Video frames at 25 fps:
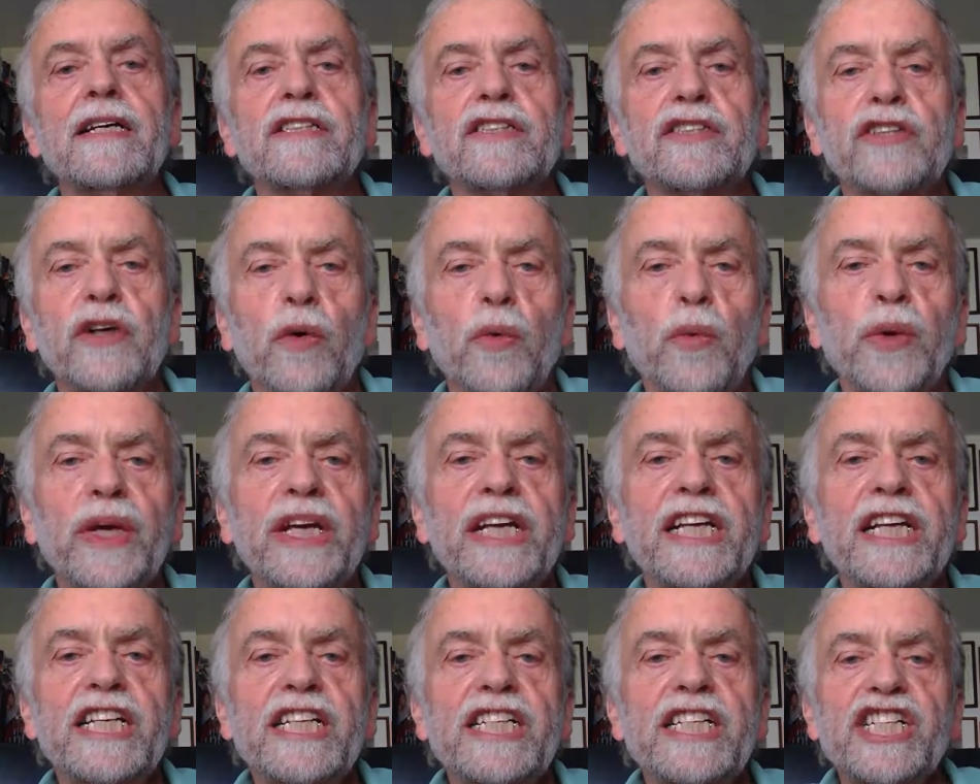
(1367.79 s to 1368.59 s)
So
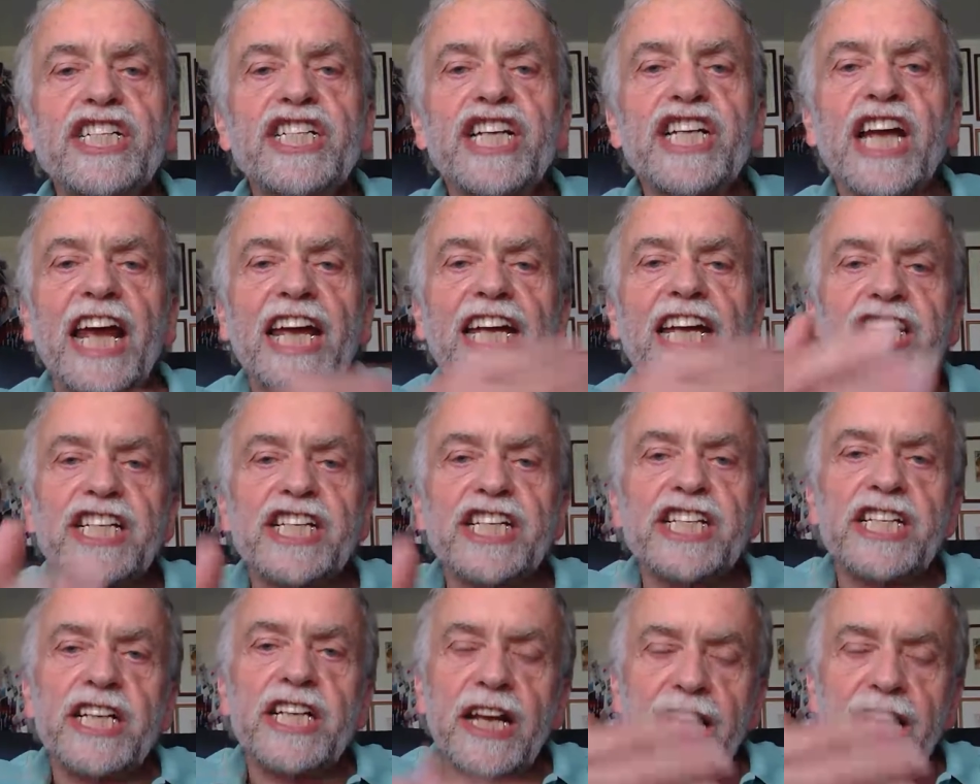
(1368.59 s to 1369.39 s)
we
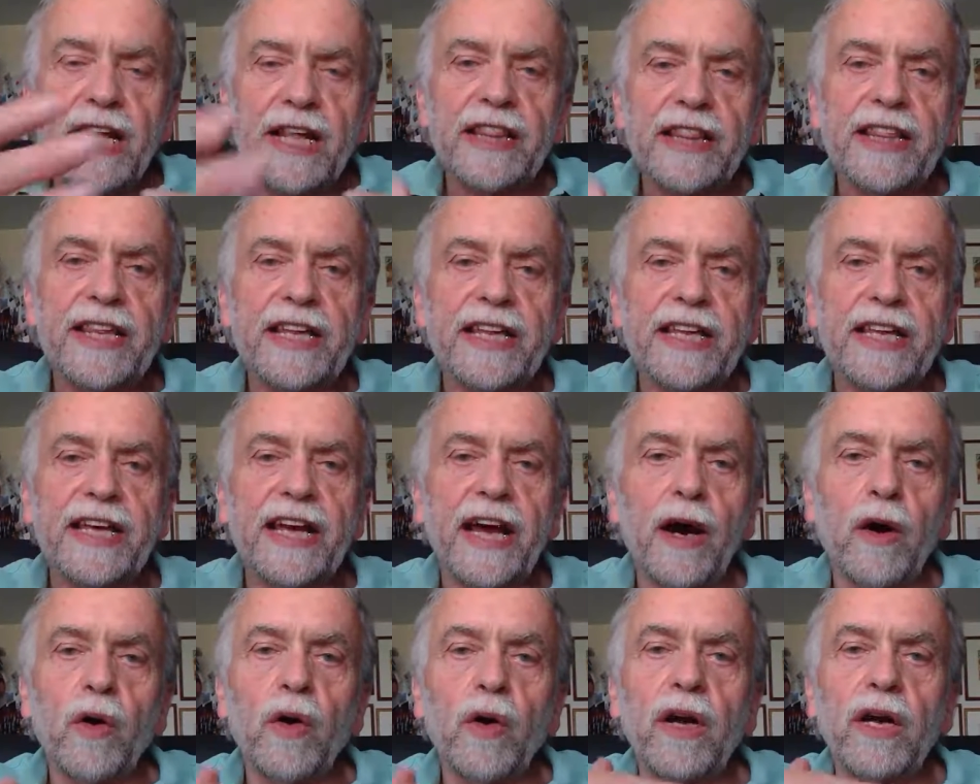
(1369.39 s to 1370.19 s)
changed the
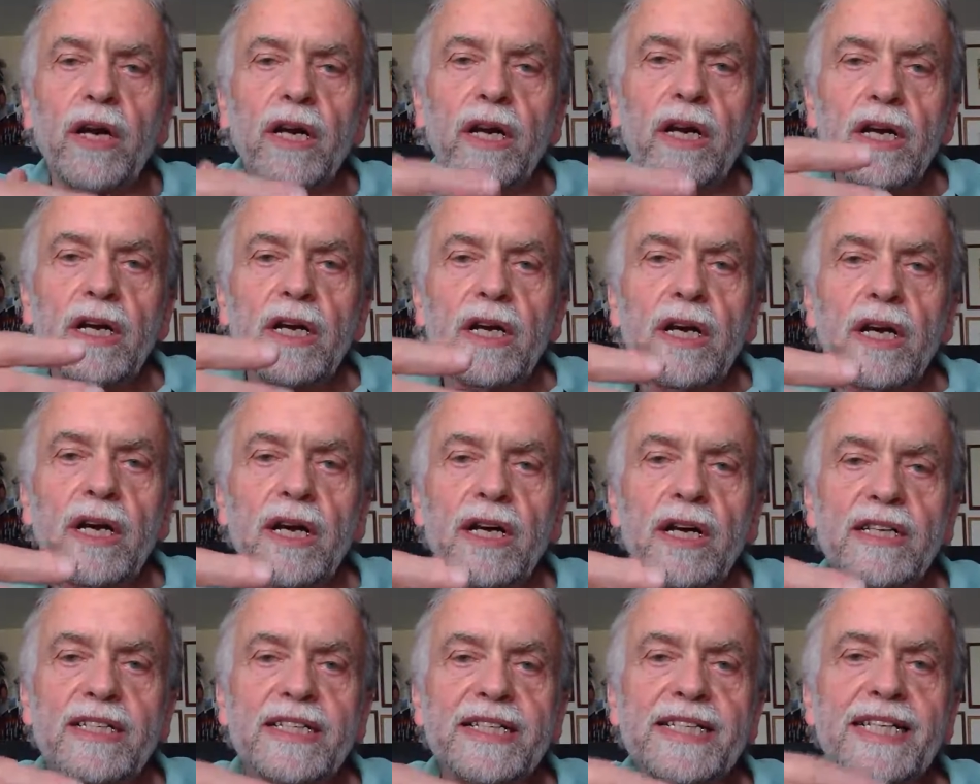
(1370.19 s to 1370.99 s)
whole
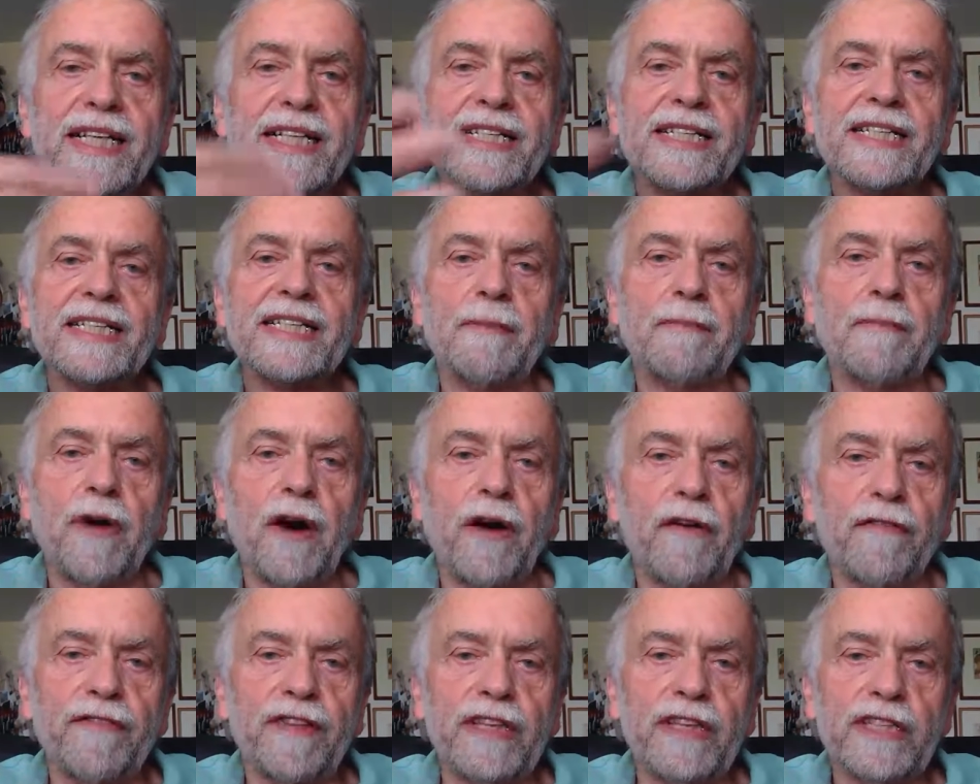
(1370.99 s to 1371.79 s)
system
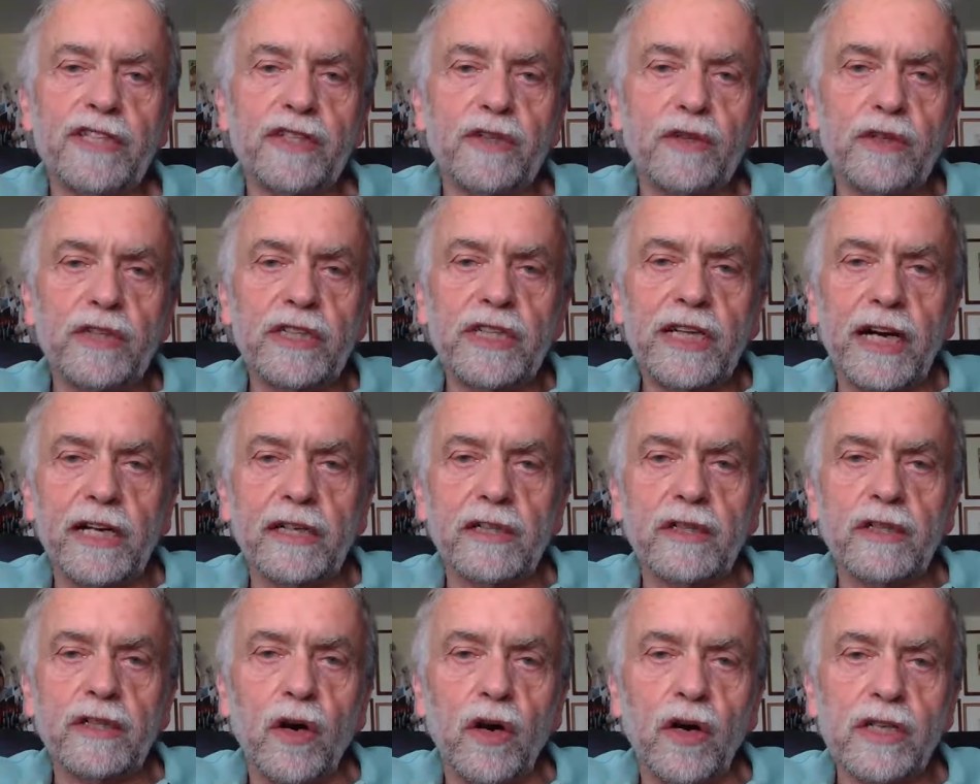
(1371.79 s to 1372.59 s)
of the
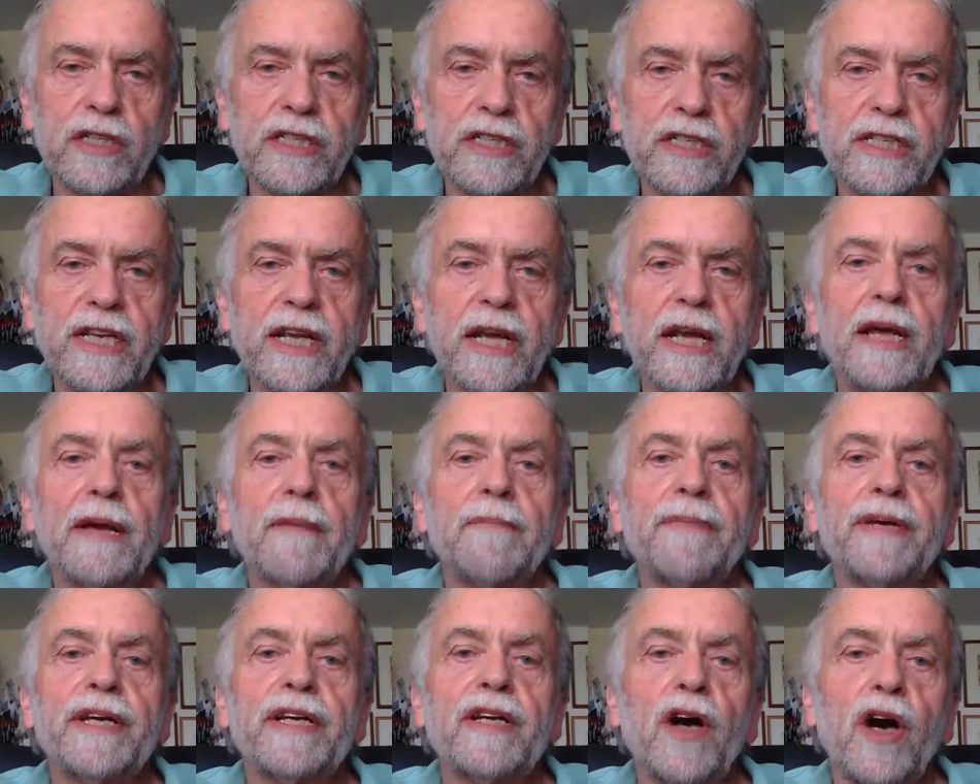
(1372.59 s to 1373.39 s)
Stuttgart course,
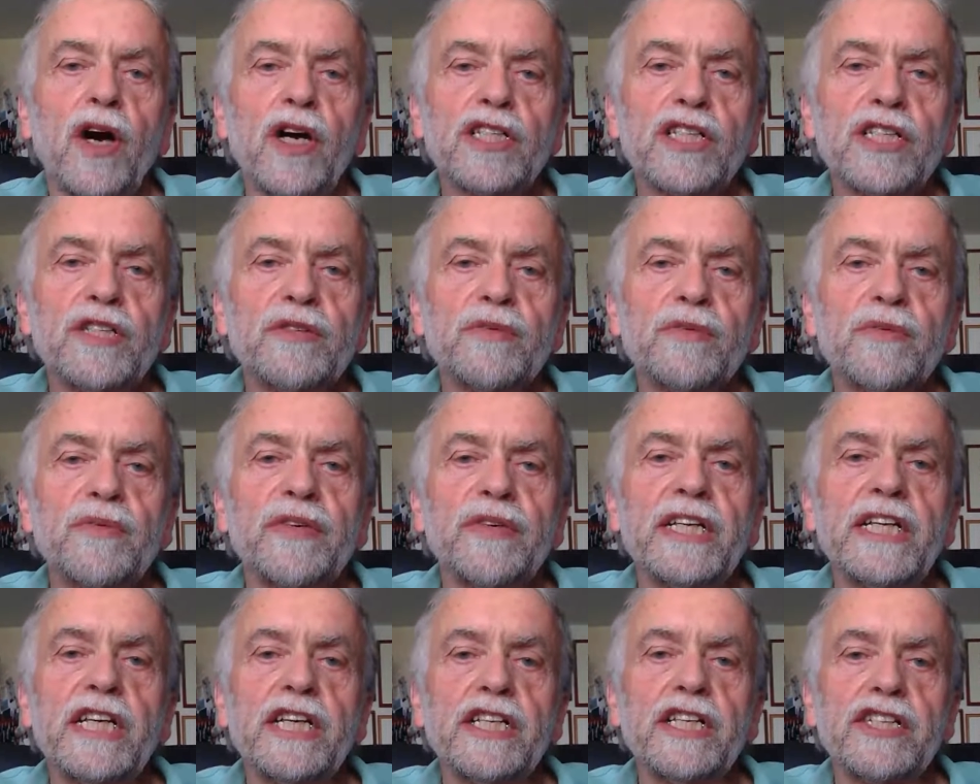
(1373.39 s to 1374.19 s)
because
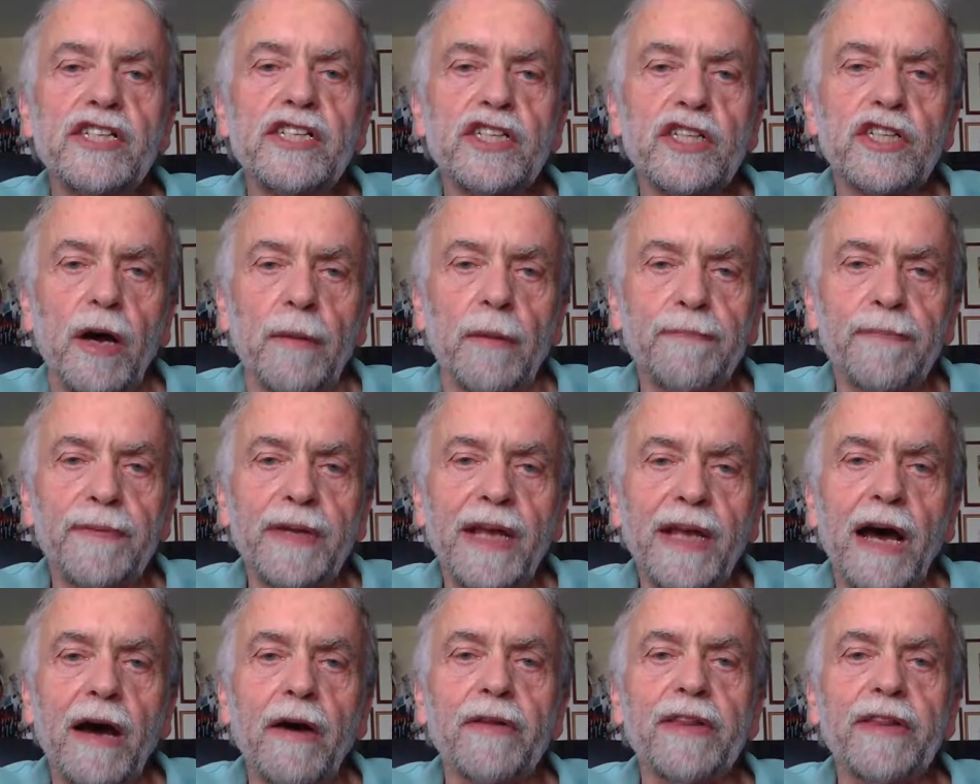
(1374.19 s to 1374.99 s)
we stopped
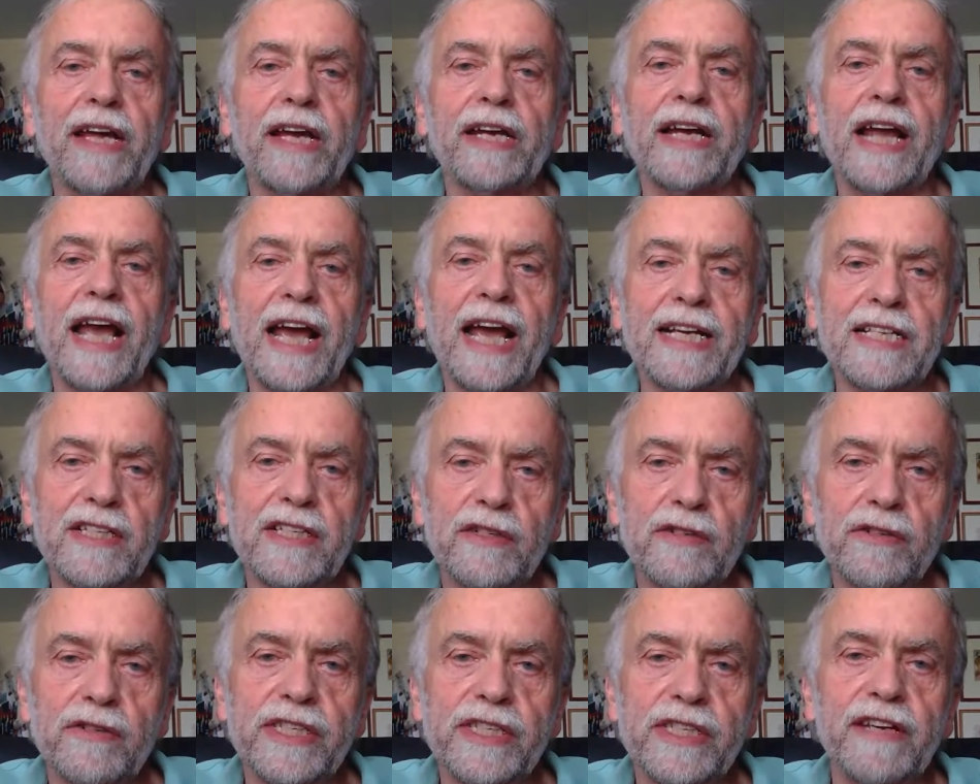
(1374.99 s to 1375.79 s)
now that
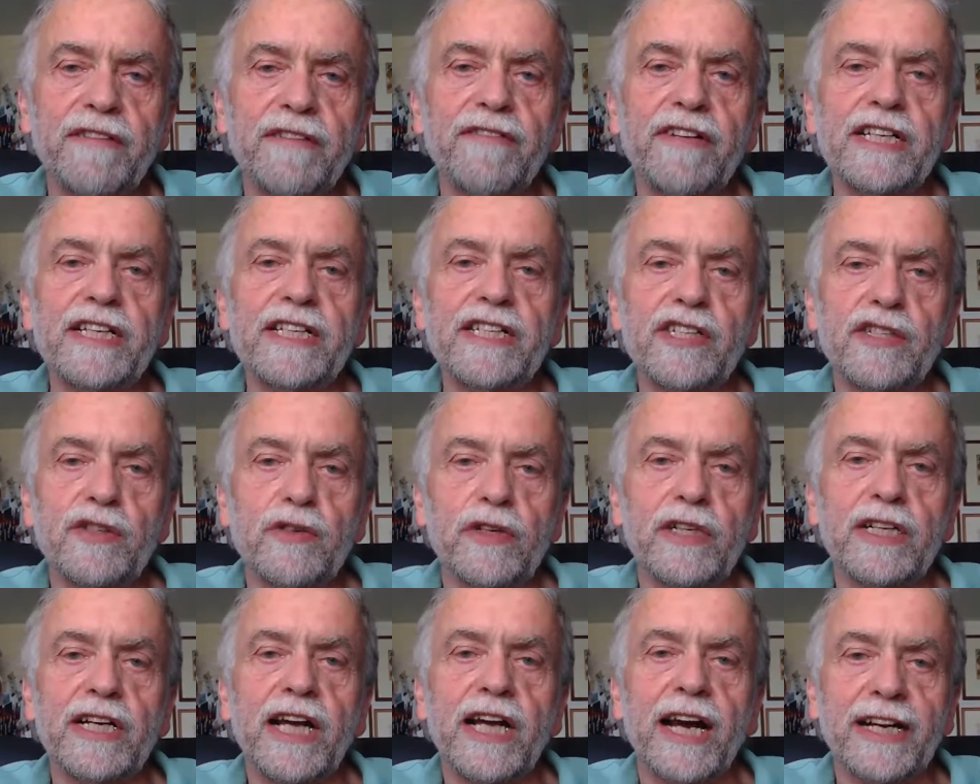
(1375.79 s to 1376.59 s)
exclusively
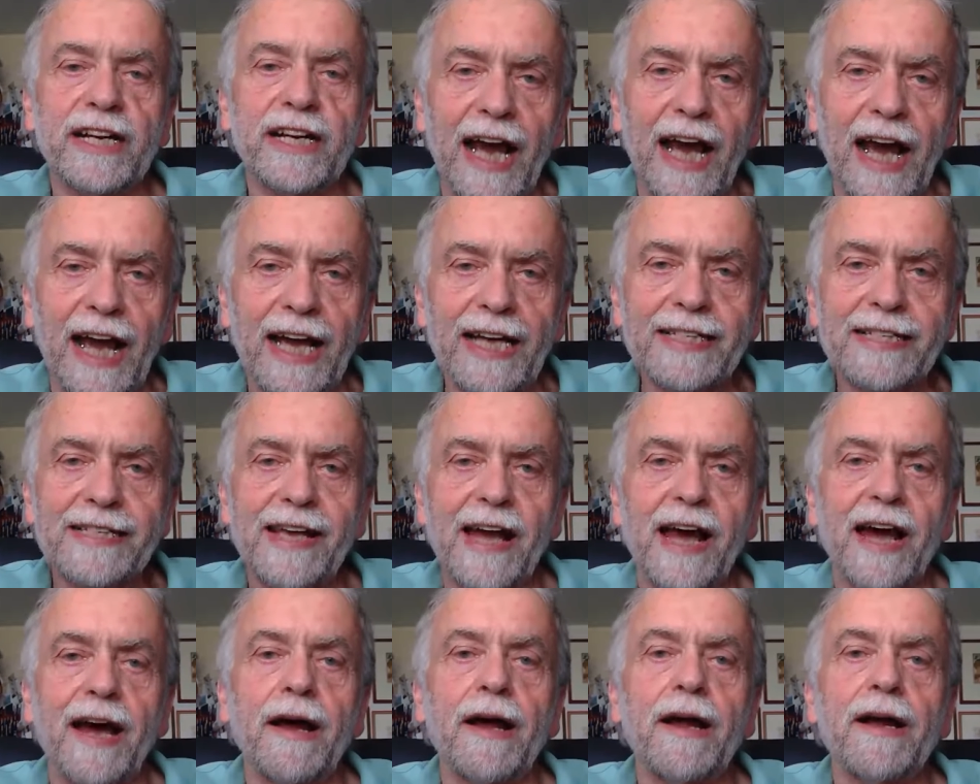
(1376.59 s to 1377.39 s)
Stuttgart guys
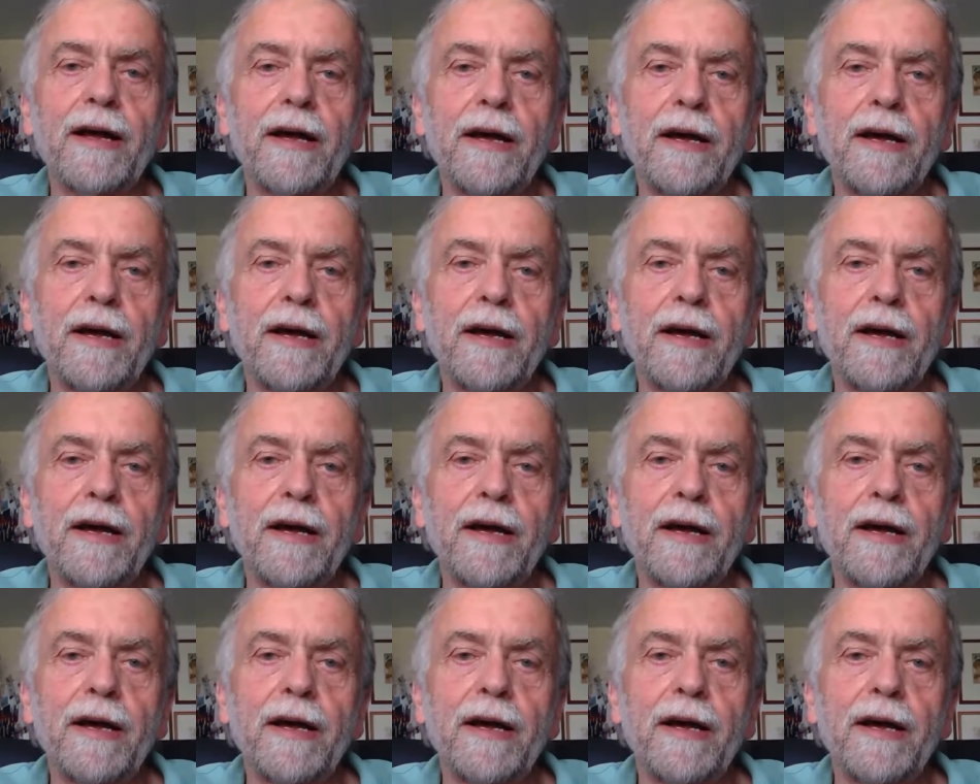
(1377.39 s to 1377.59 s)
are